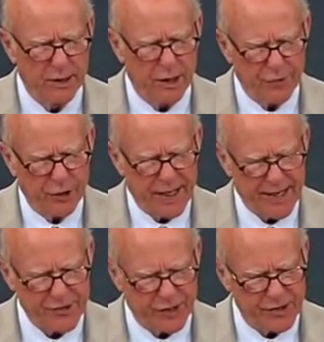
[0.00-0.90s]
other
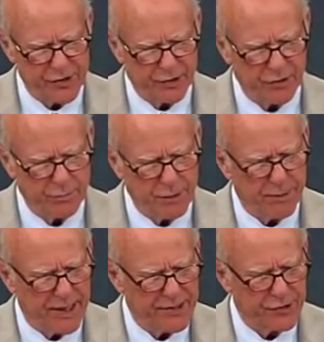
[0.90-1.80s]
assets that could be
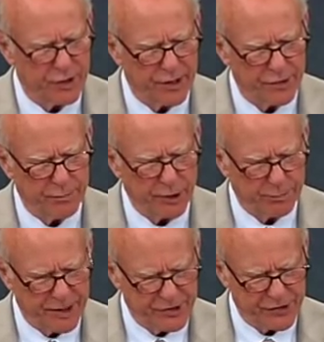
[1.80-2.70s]
passed on to build
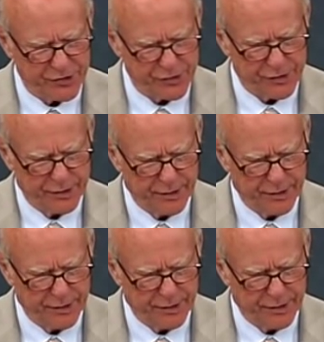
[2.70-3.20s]
businesses.